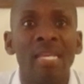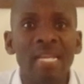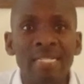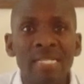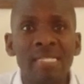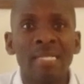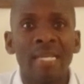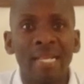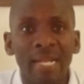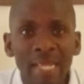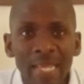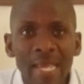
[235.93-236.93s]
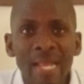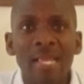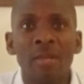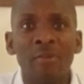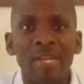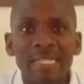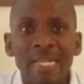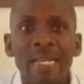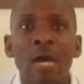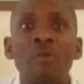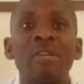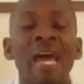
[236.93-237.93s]
It is clearly written
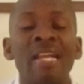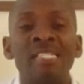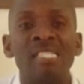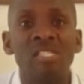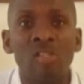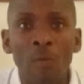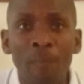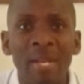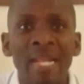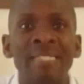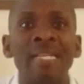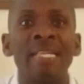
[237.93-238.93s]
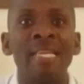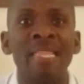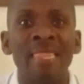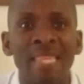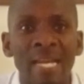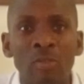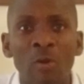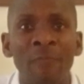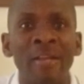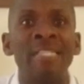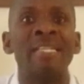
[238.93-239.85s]
out and stipulated in that offer